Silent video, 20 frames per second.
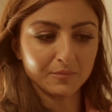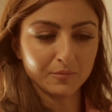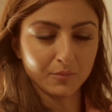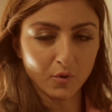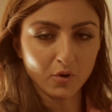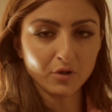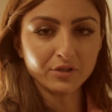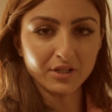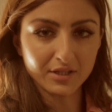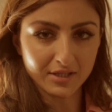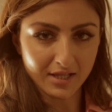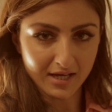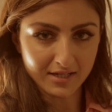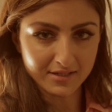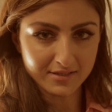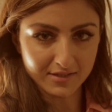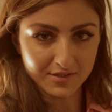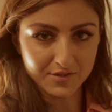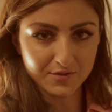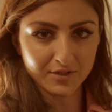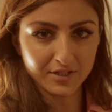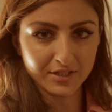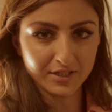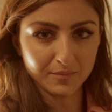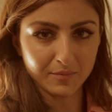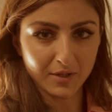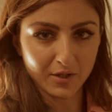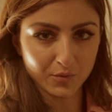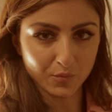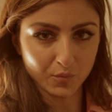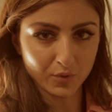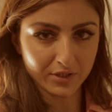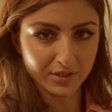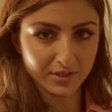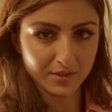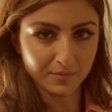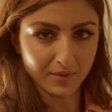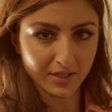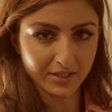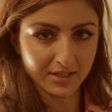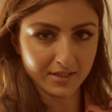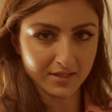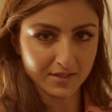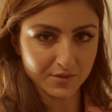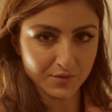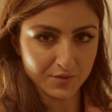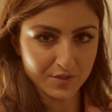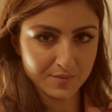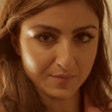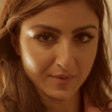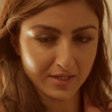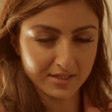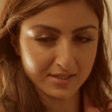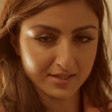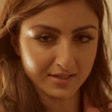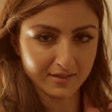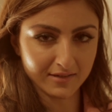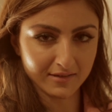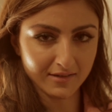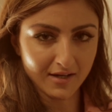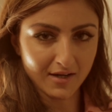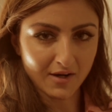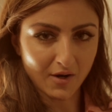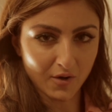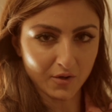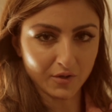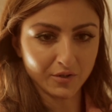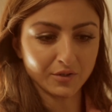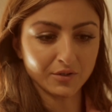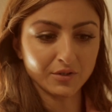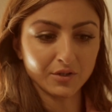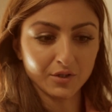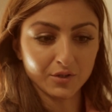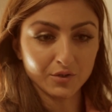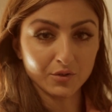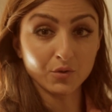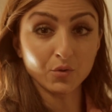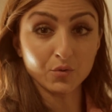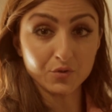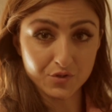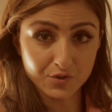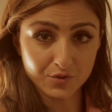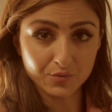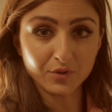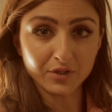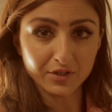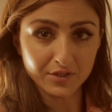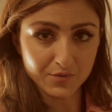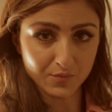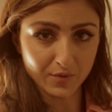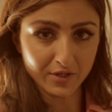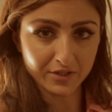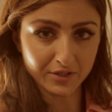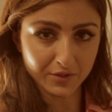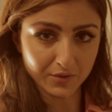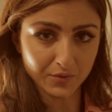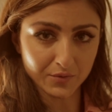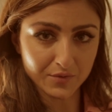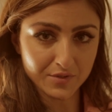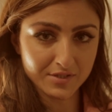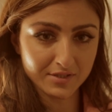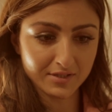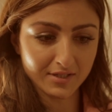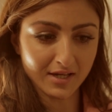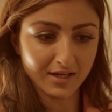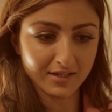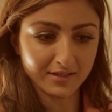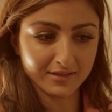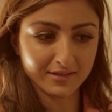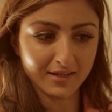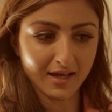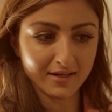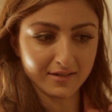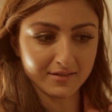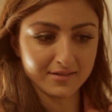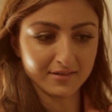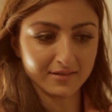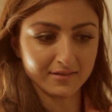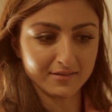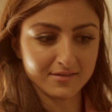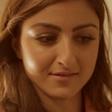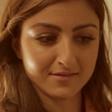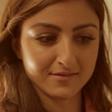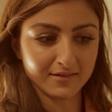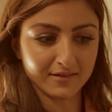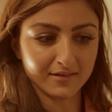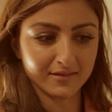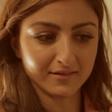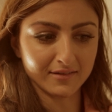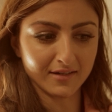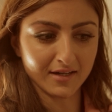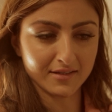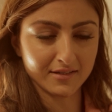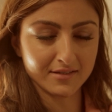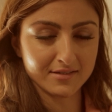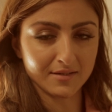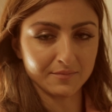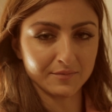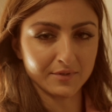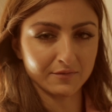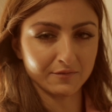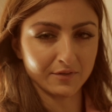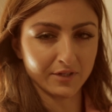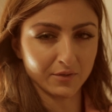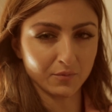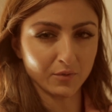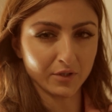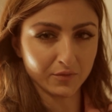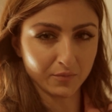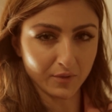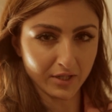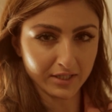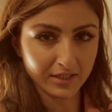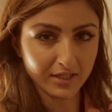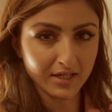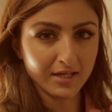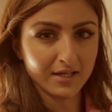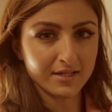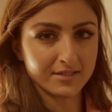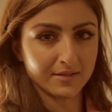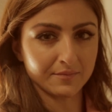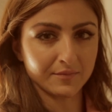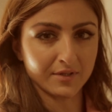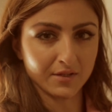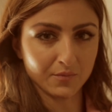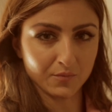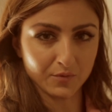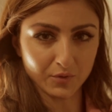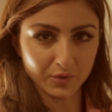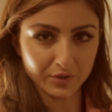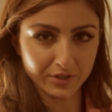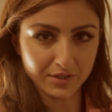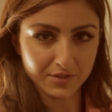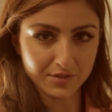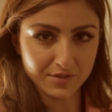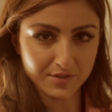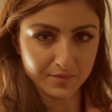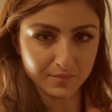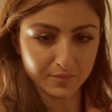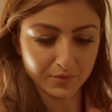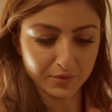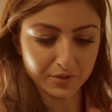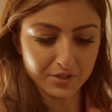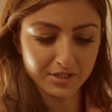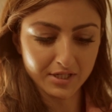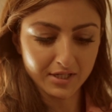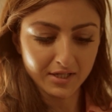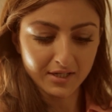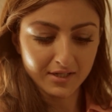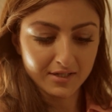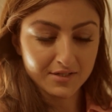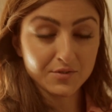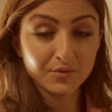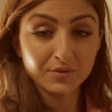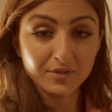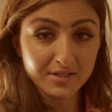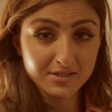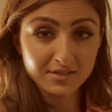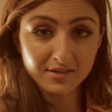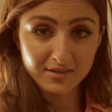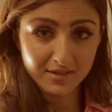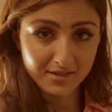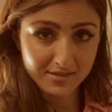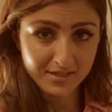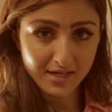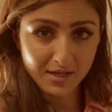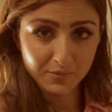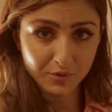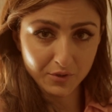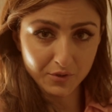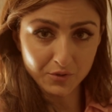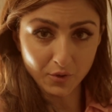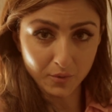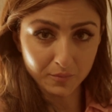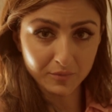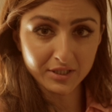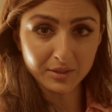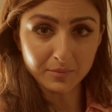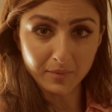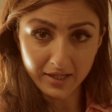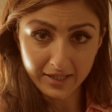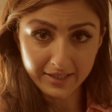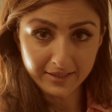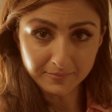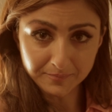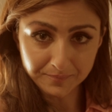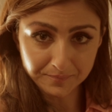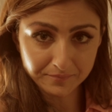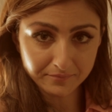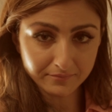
more than that, it's really about what the money that you're spending on goes towards, where it goes. And that is, uh, I think, something very worthwhile and something that we all need to support. So these are things that I would normally buy,